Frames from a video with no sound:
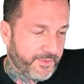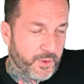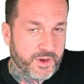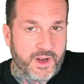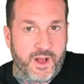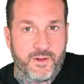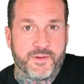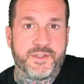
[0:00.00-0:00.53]

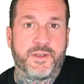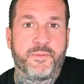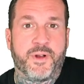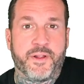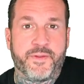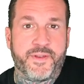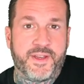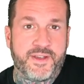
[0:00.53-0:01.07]
$4 a
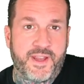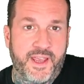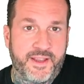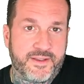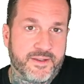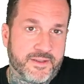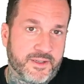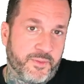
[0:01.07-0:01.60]
month it
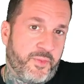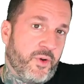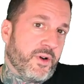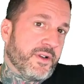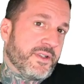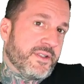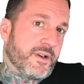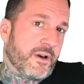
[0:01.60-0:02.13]
takes to
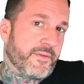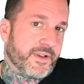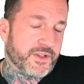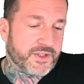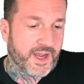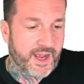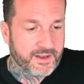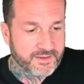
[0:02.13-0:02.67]
support a starving
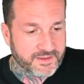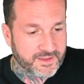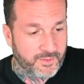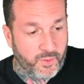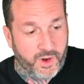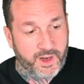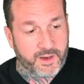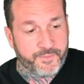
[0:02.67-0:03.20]
child
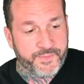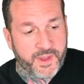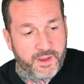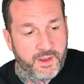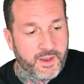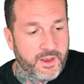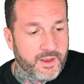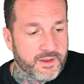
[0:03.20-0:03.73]
somewhere,
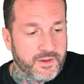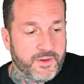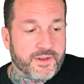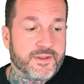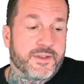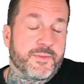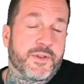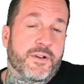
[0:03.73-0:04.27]
you
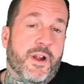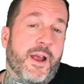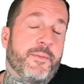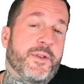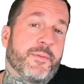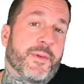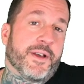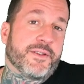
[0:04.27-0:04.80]
can
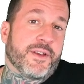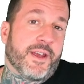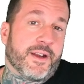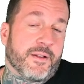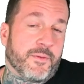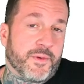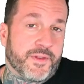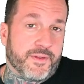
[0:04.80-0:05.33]
subscribe to my
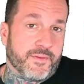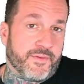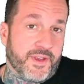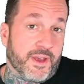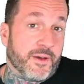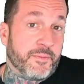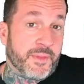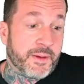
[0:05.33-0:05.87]
channel with
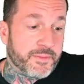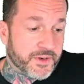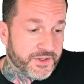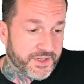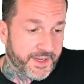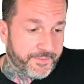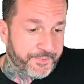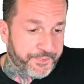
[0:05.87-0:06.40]
via
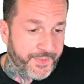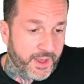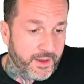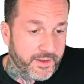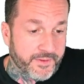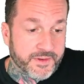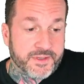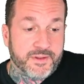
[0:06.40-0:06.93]
membership.
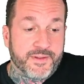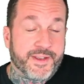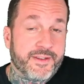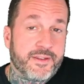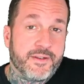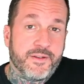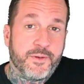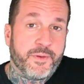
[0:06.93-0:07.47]
There's a
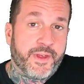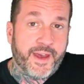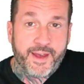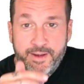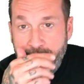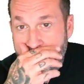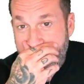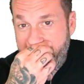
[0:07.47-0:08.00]
link to do
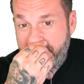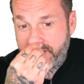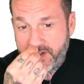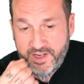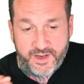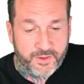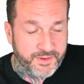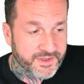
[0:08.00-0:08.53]
that in the
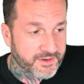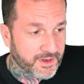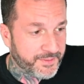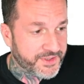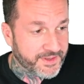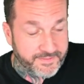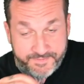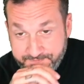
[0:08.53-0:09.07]
video
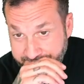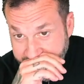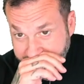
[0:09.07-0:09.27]
description